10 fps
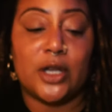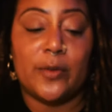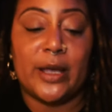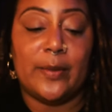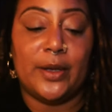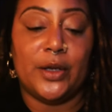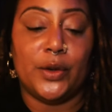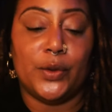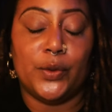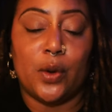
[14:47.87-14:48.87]
or maybe
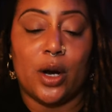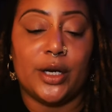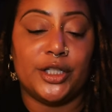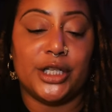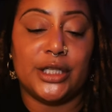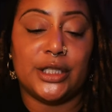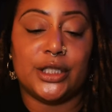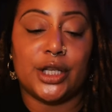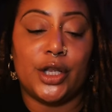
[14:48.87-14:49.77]
you are just,